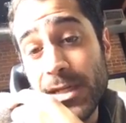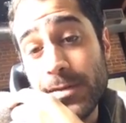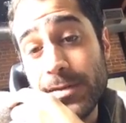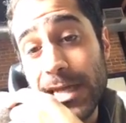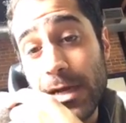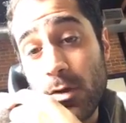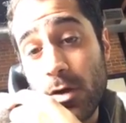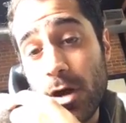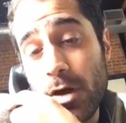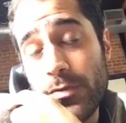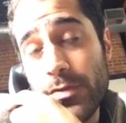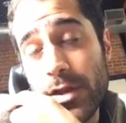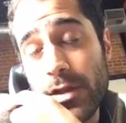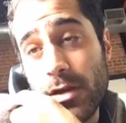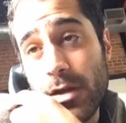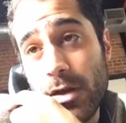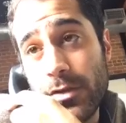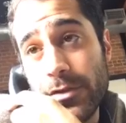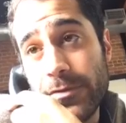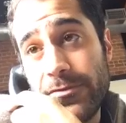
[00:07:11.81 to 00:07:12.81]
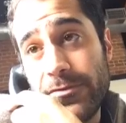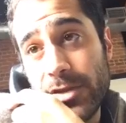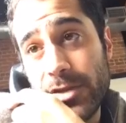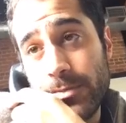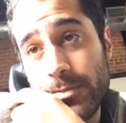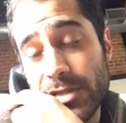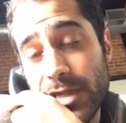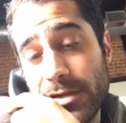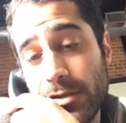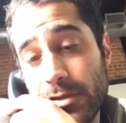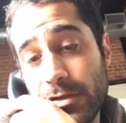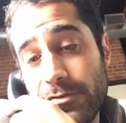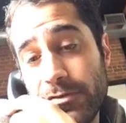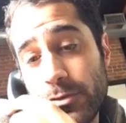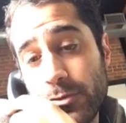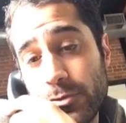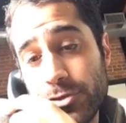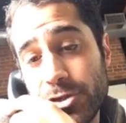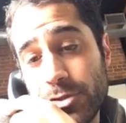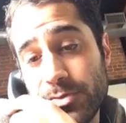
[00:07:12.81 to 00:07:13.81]
Now, on the flip side, on the
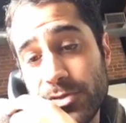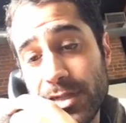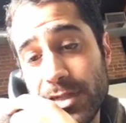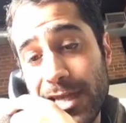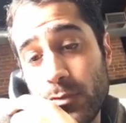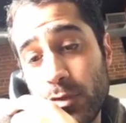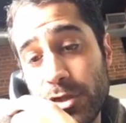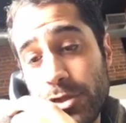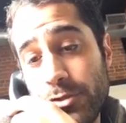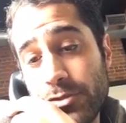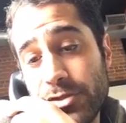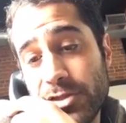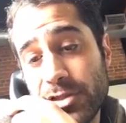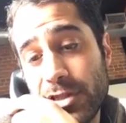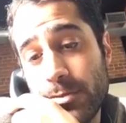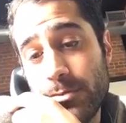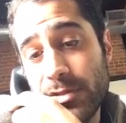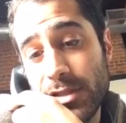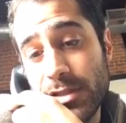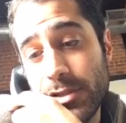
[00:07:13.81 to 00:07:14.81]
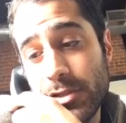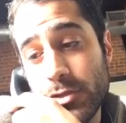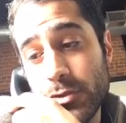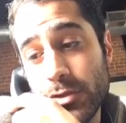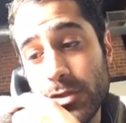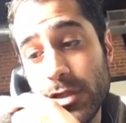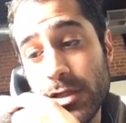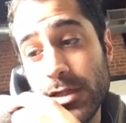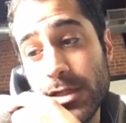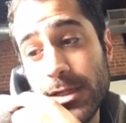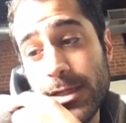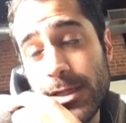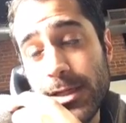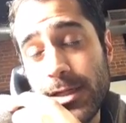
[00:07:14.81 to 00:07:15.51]
viewership side, when you stumble into